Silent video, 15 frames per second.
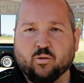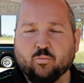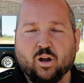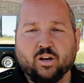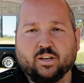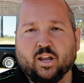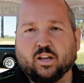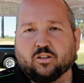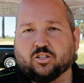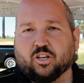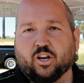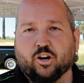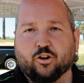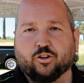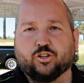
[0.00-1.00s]
It might take us a
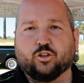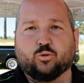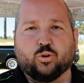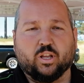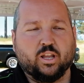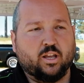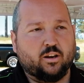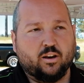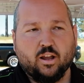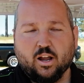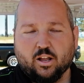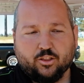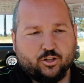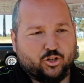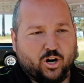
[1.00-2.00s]
year or two to get
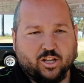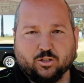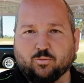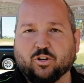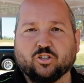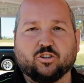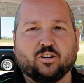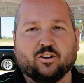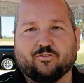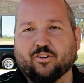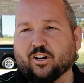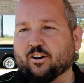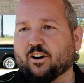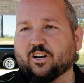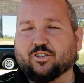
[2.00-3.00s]
the transmission
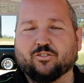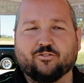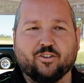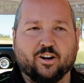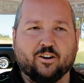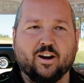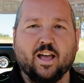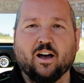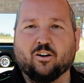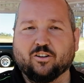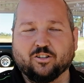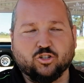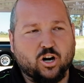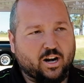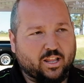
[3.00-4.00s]
configuration figured out
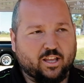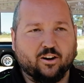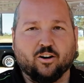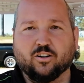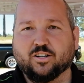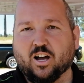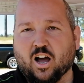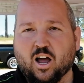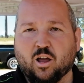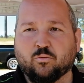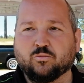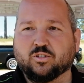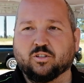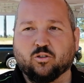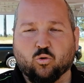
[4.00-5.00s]
and try to get our
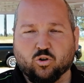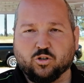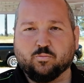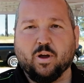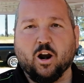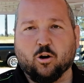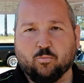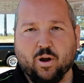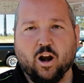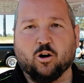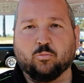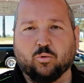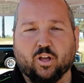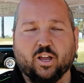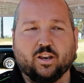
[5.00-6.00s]
times, horsepower, power
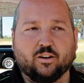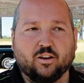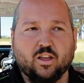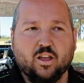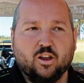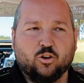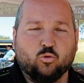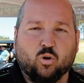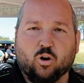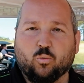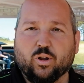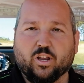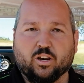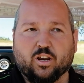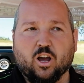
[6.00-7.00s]
plant, to where
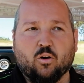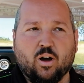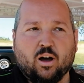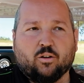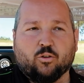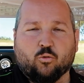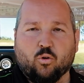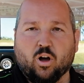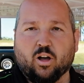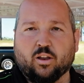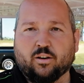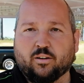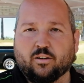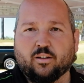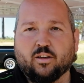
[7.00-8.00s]
we can go out and
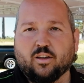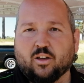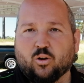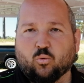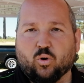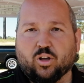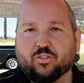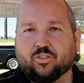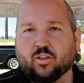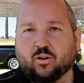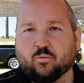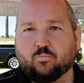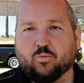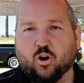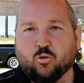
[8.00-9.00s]
run with
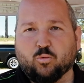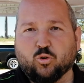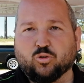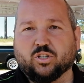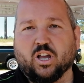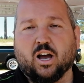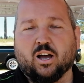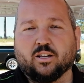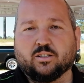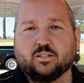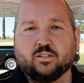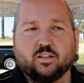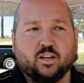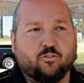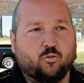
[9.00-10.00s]
the Pro Boost guys.
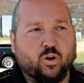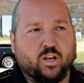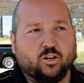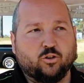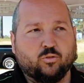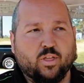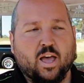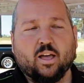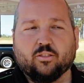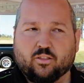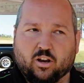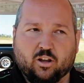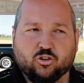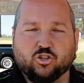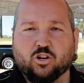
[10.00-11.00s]
If we can do that,
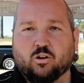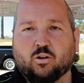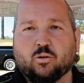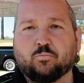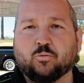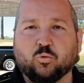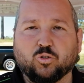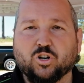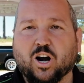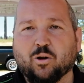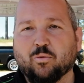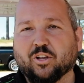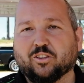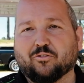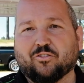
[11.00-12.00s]
I'll show up and we'll try to
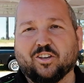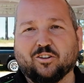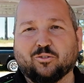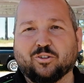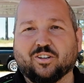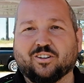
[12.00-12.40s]
make the field.